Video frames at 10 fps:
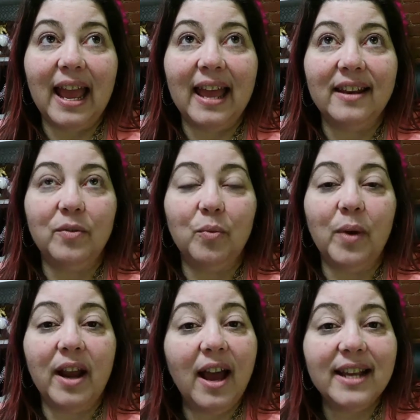And
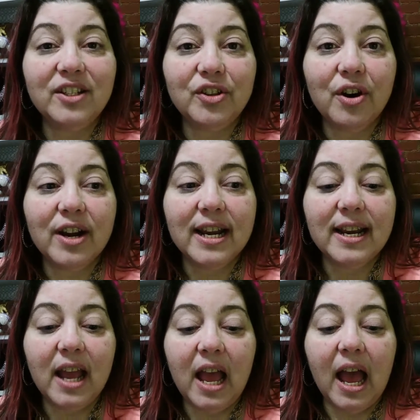when I
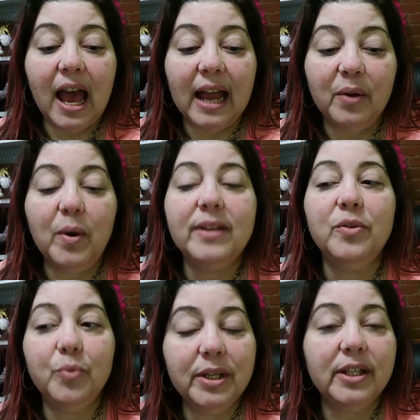started, I
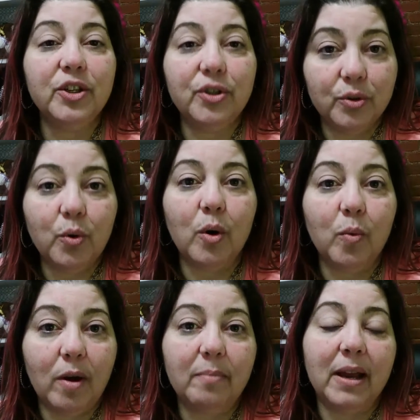wasn't really sure
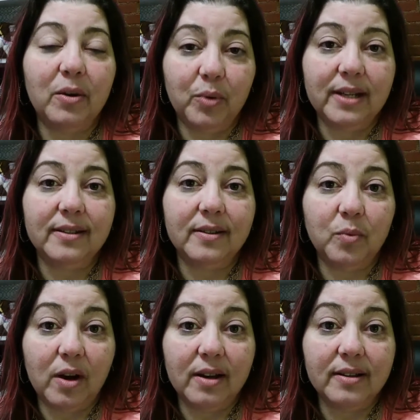what my reason
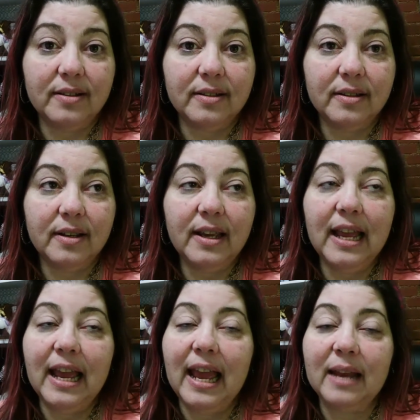was.
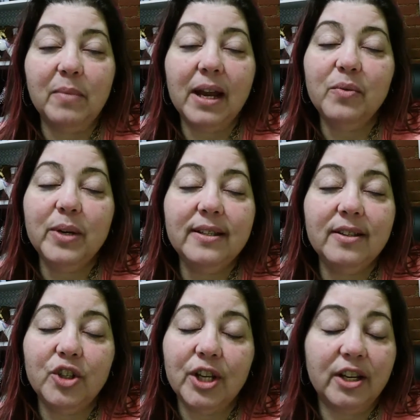And my
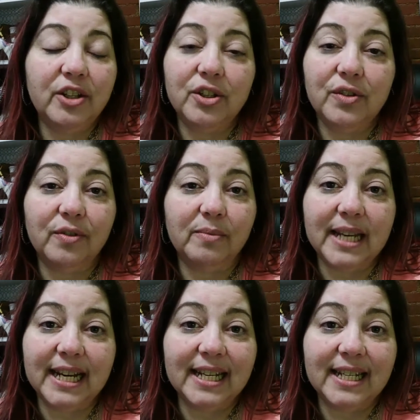reason changes from
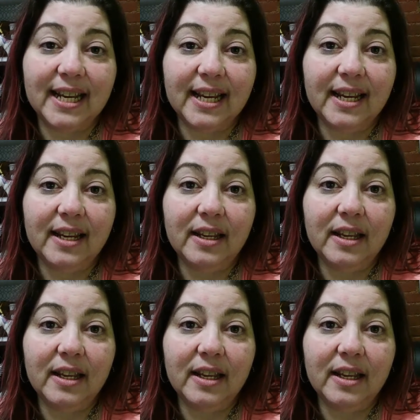day to day.